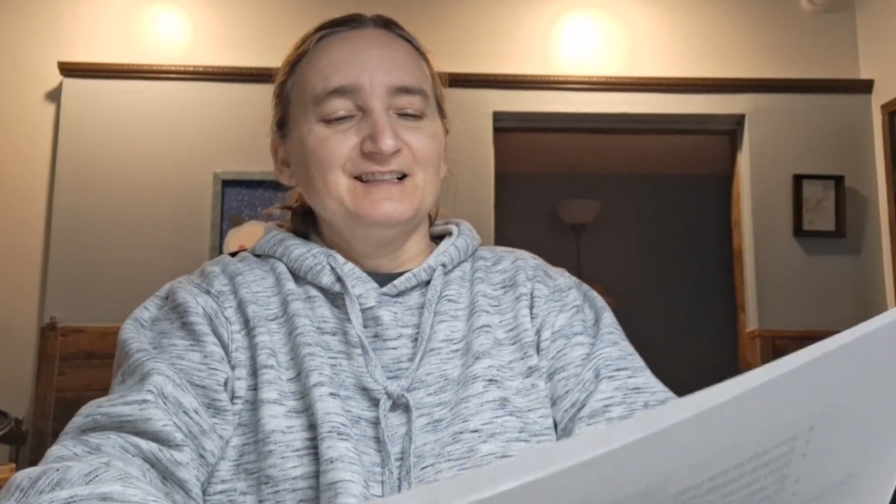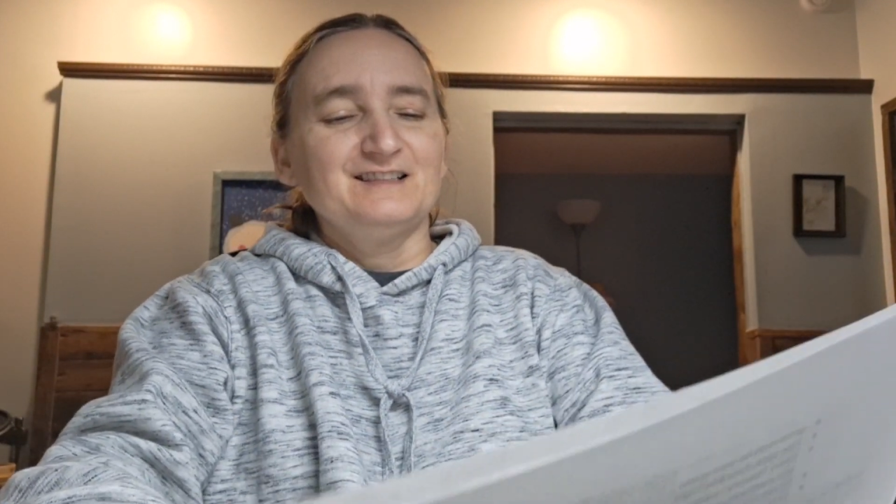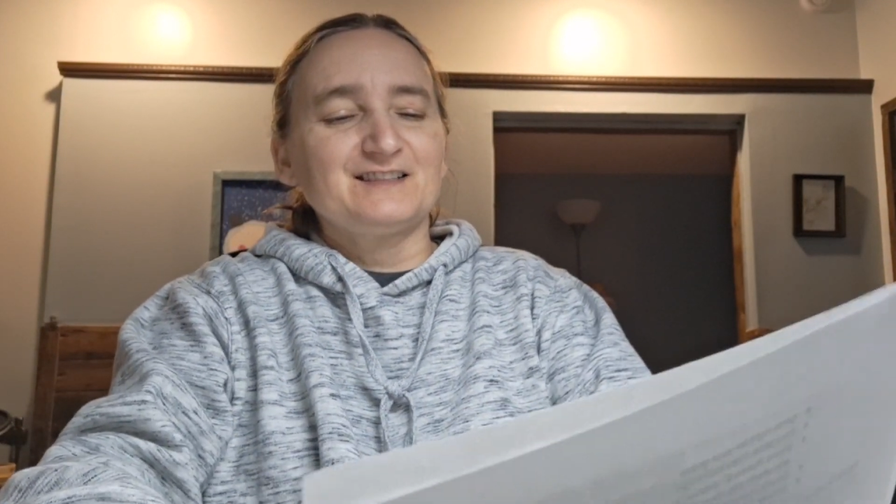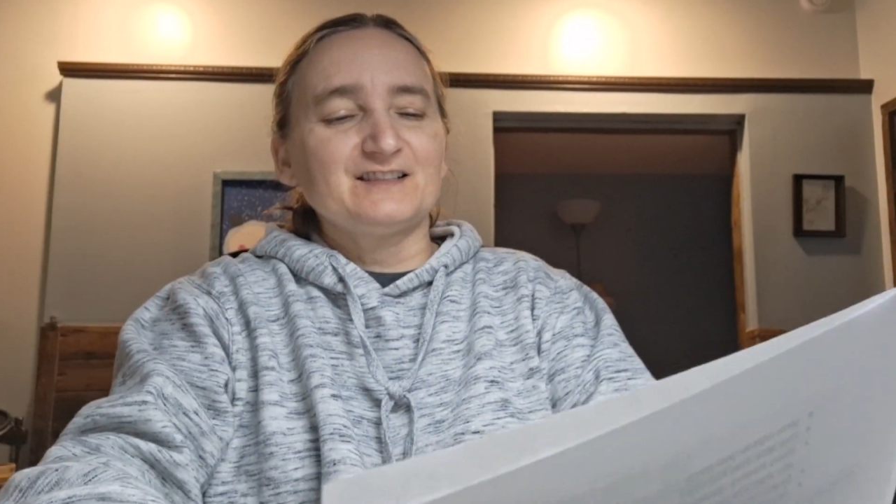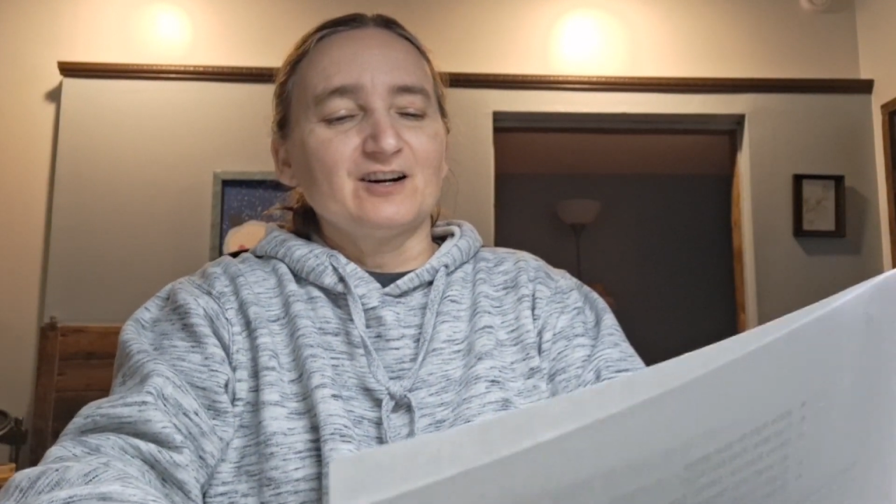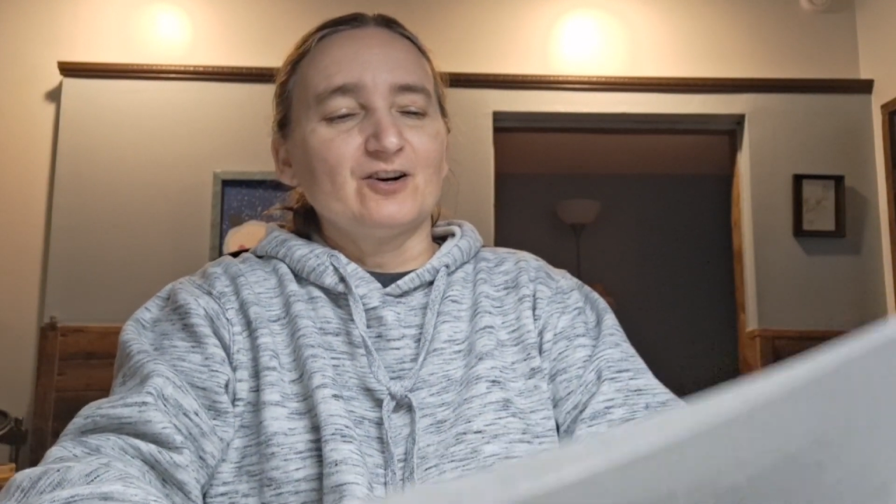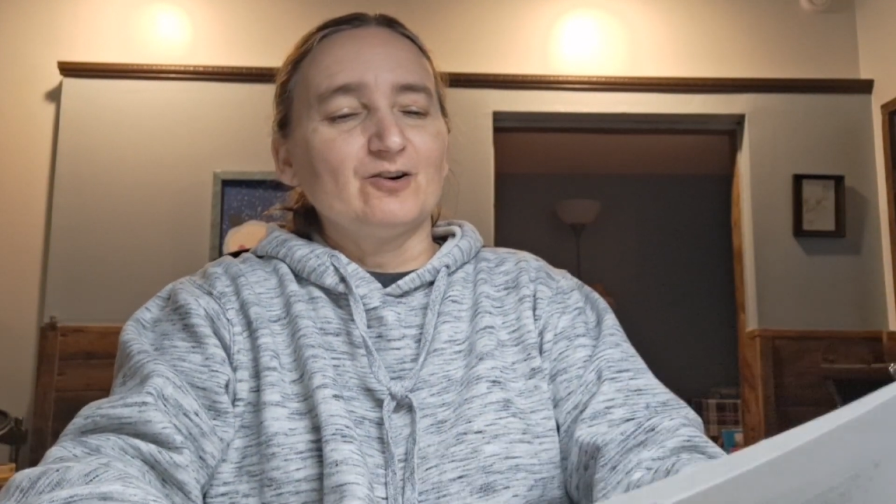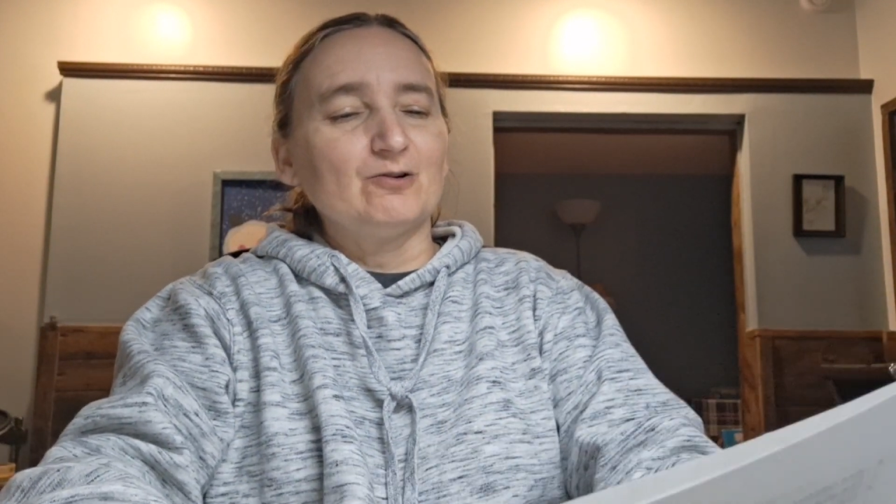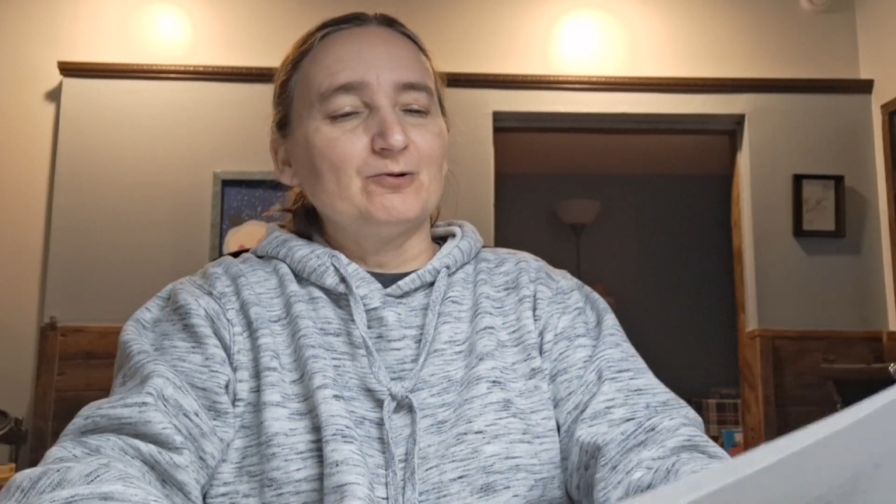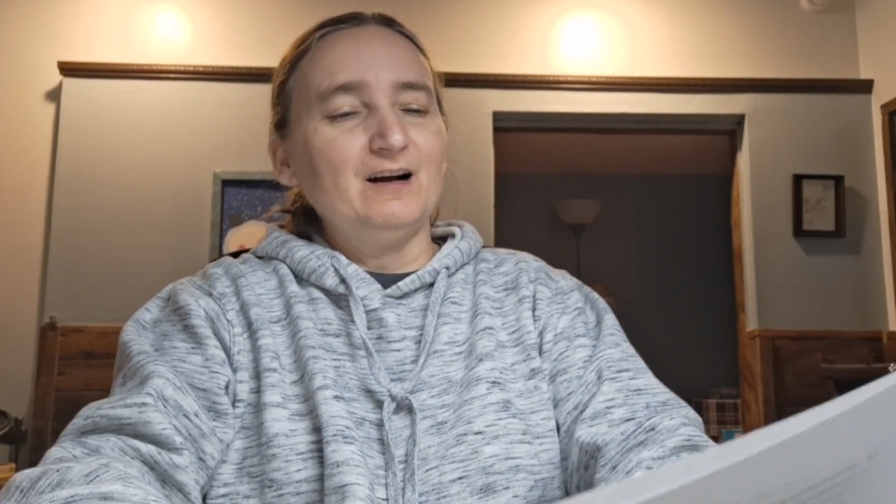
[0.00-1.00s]

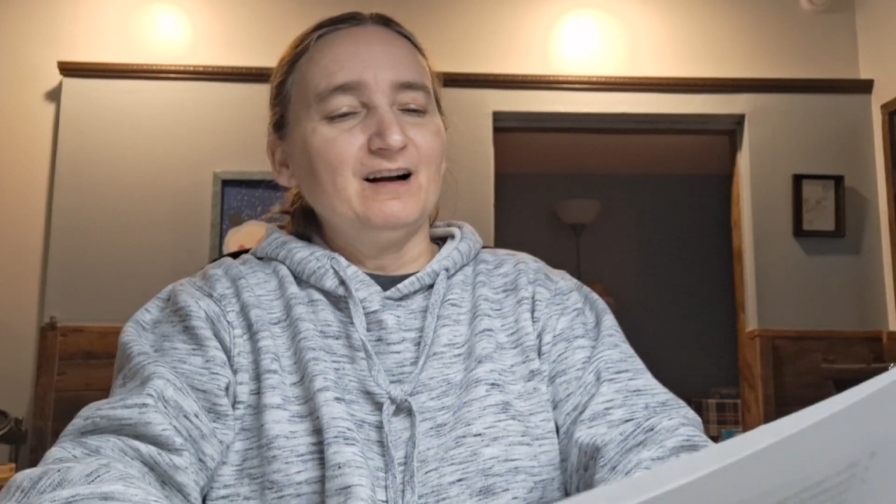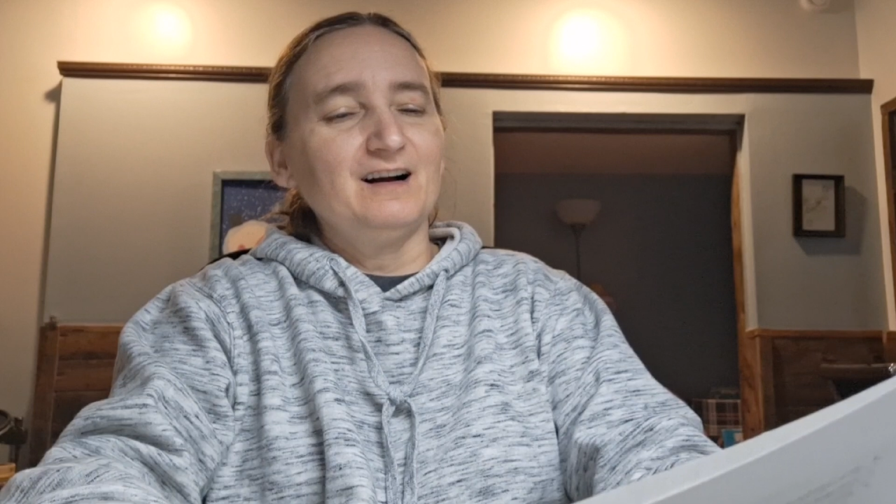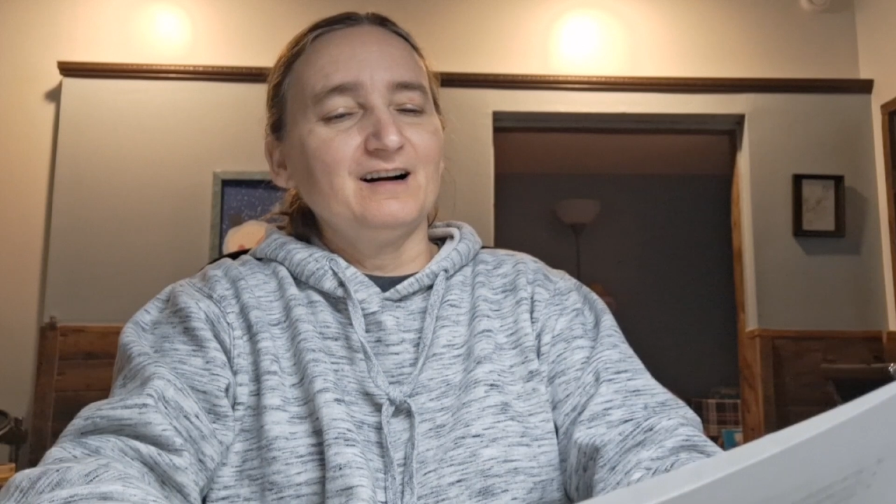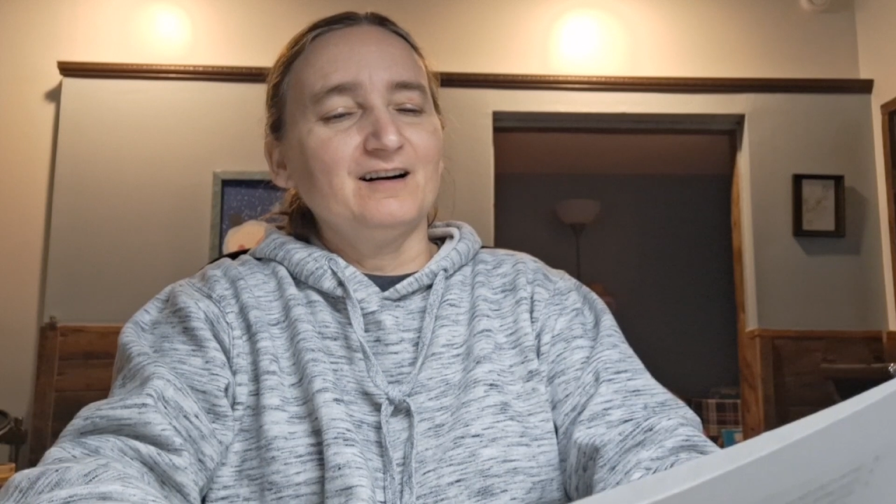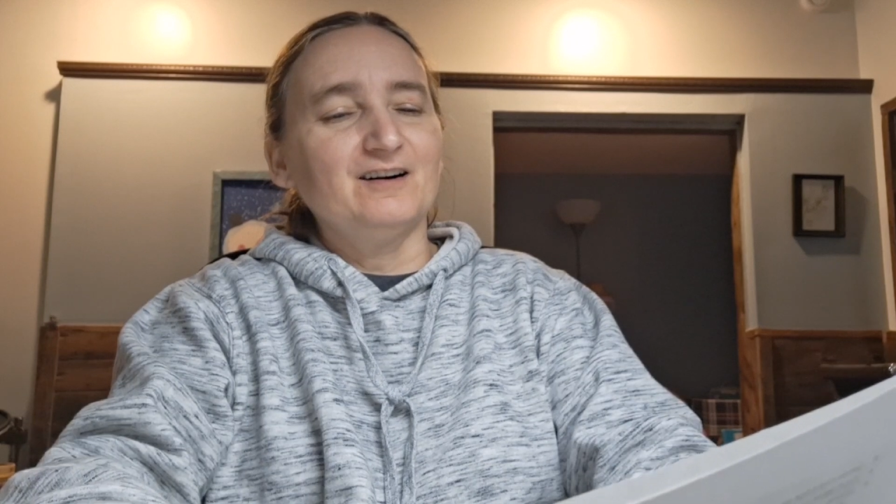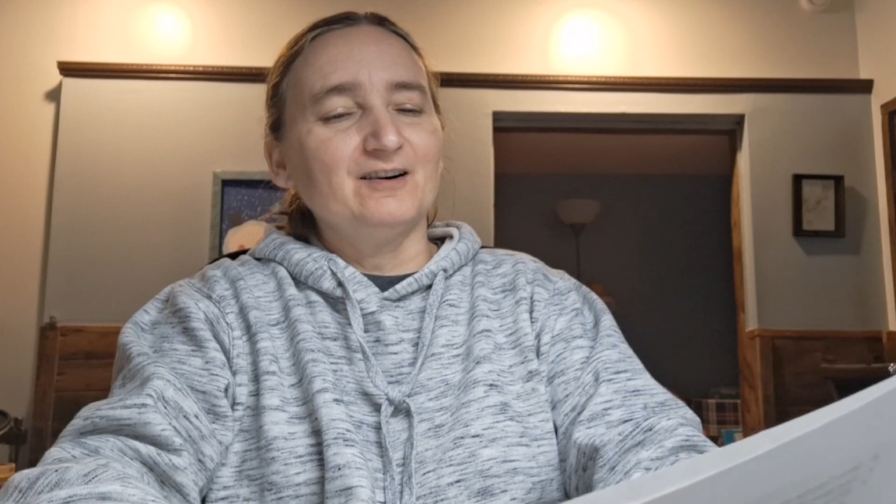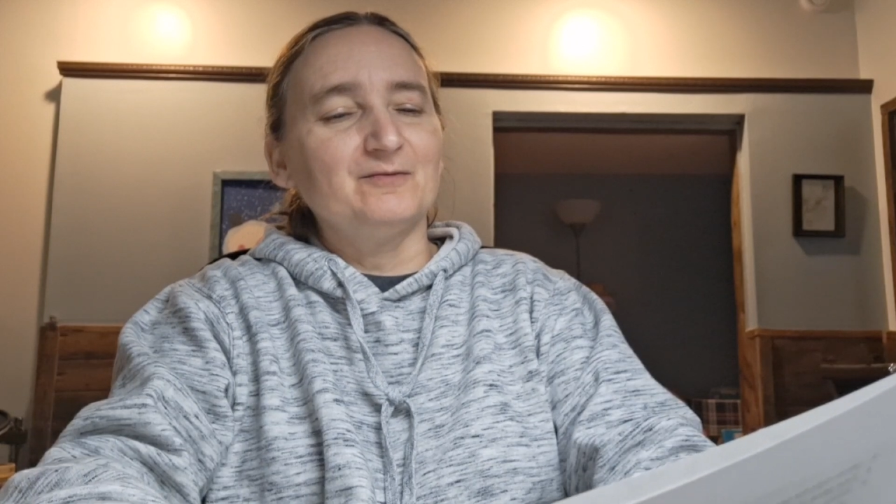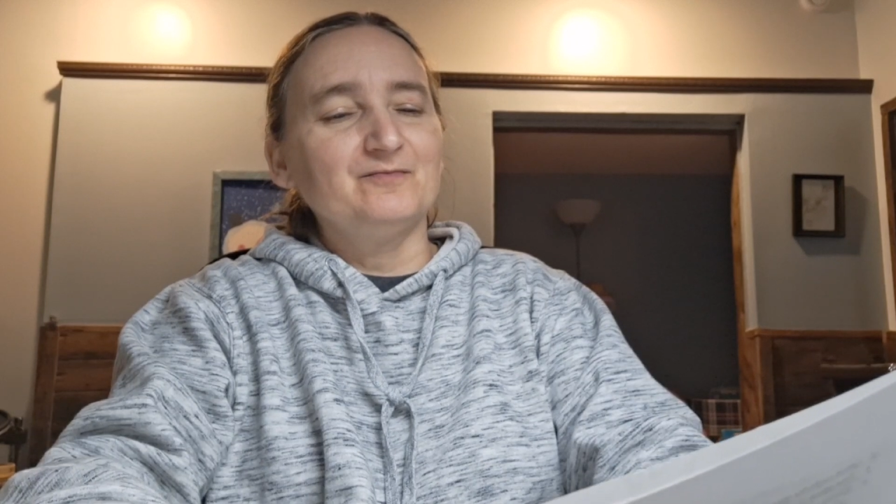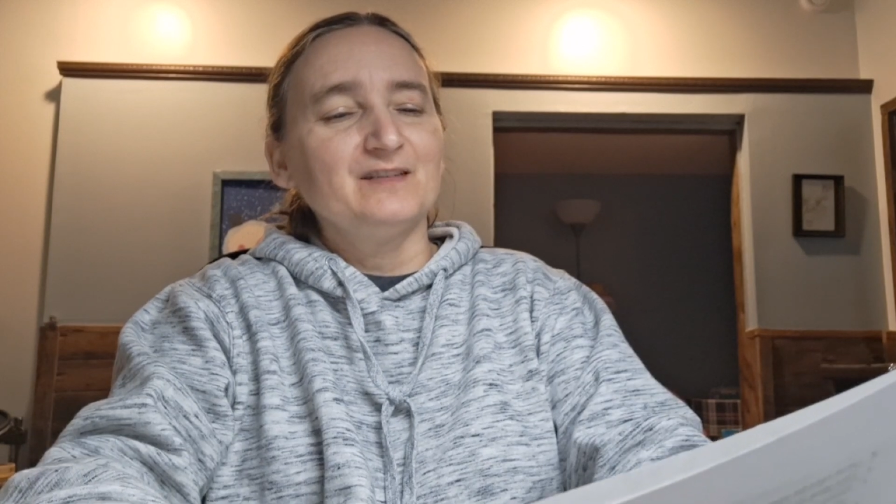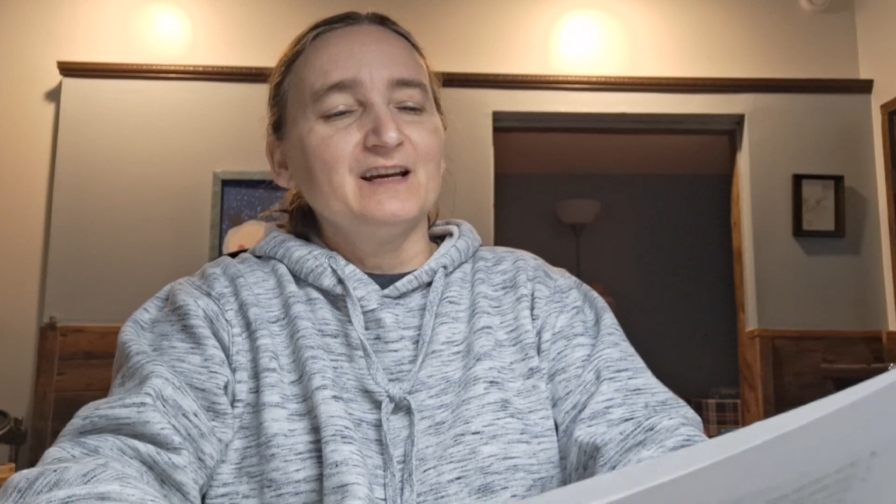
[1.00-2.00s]
so um,